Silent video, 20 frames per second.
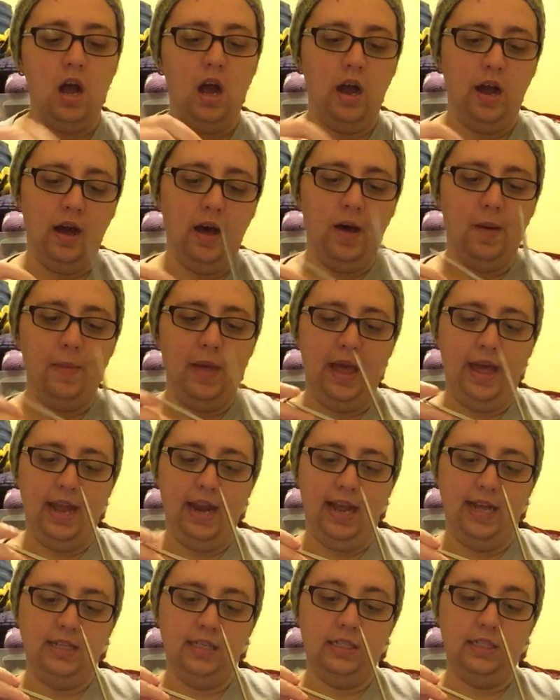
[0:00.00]

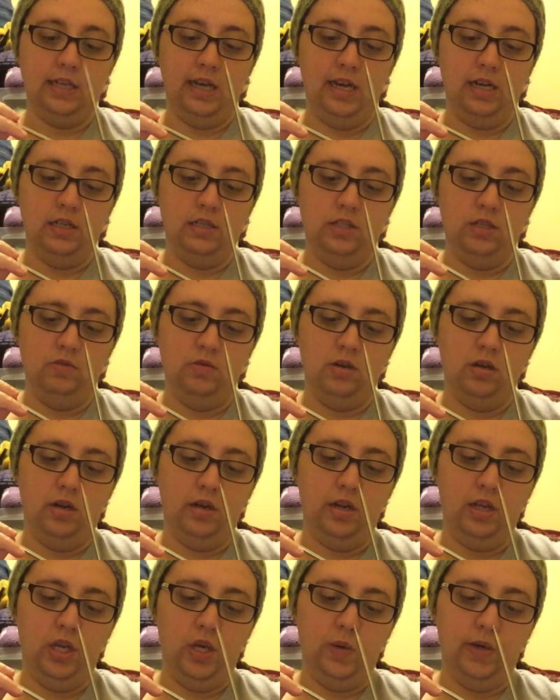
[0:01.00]
And I decided to do it
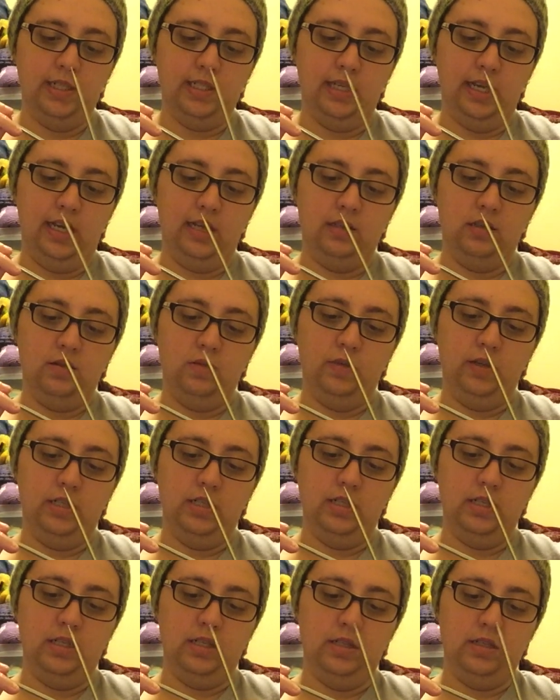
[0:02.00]
on a US 8,
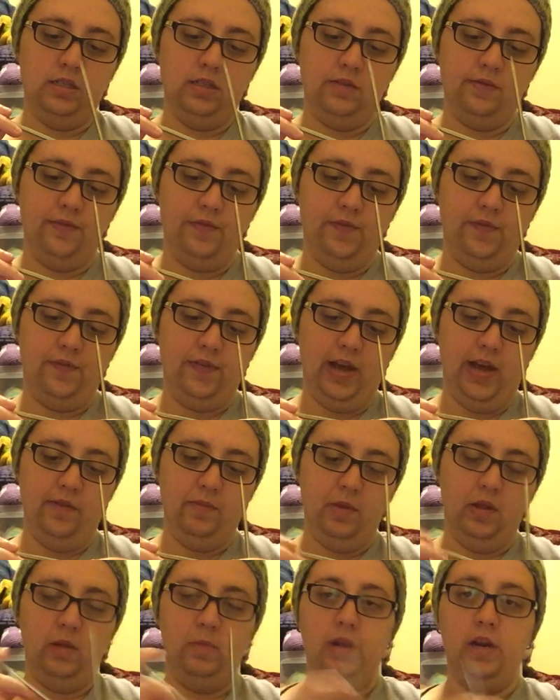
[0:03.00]
which is
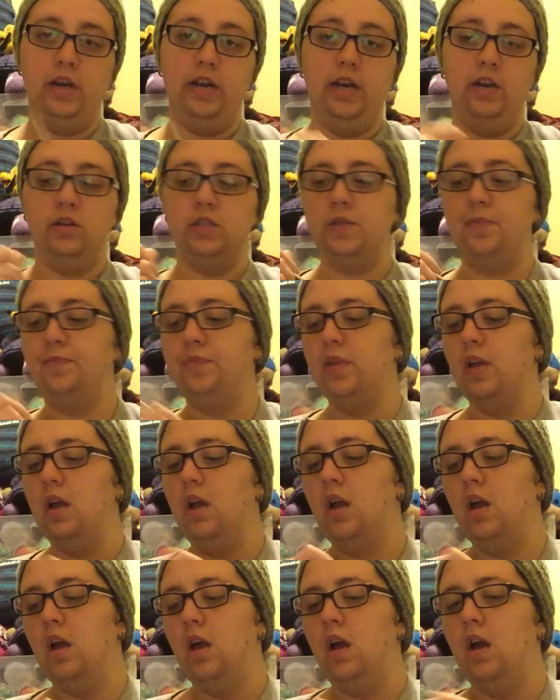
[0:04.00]
5mm needles,
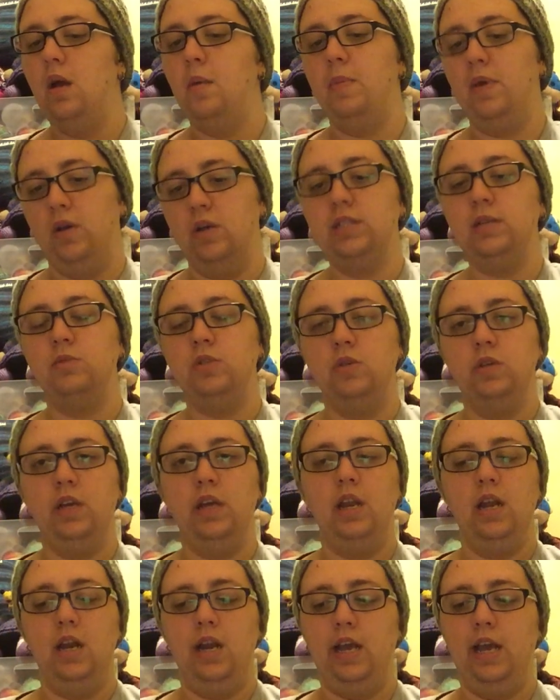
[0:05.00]
because I'm doing
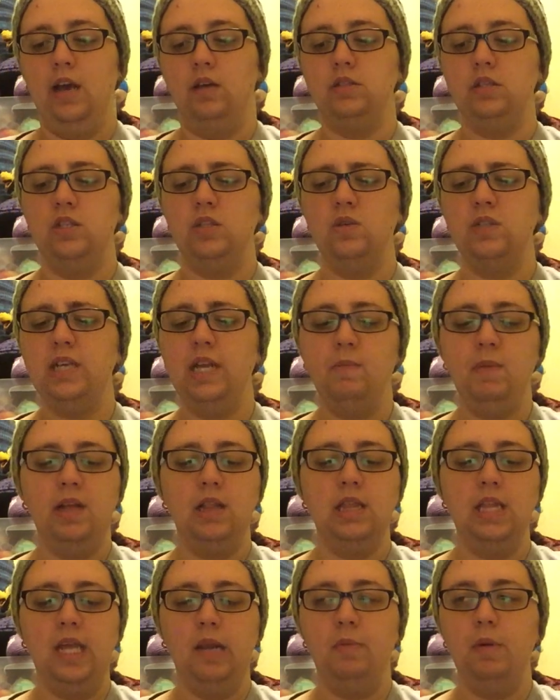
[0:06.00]
it in a Yowza. So it's going to be
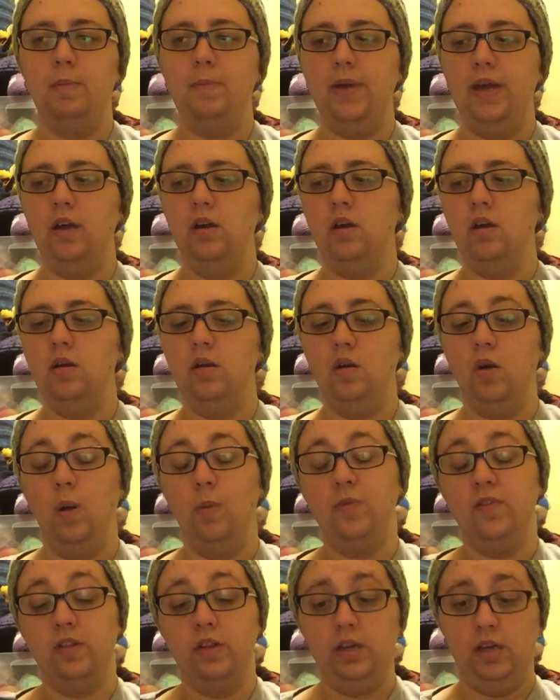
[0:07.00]
a little bit bigger,
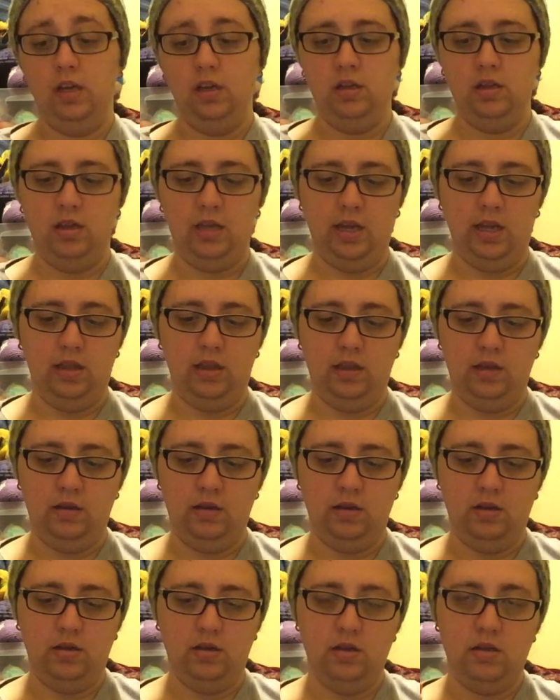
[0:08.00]
hopefully, than
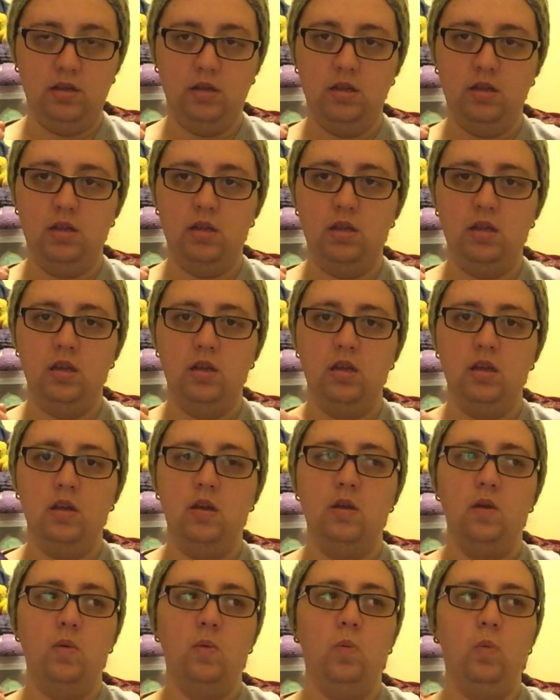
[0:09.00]
the
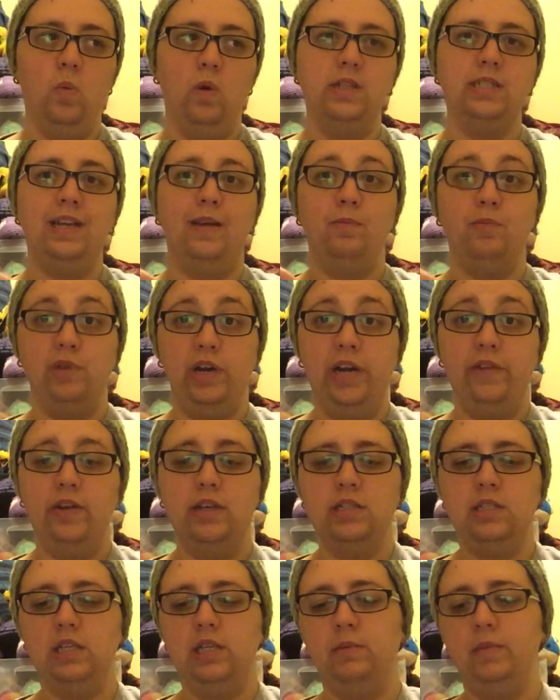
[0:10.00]
ones I
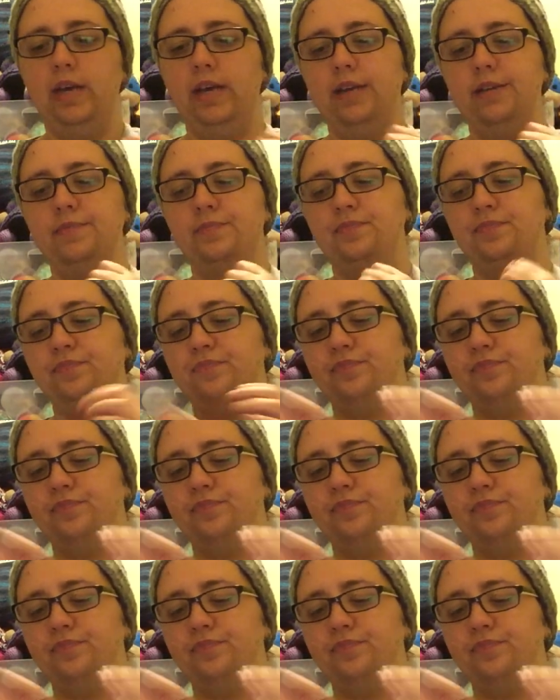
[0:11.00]
previously made.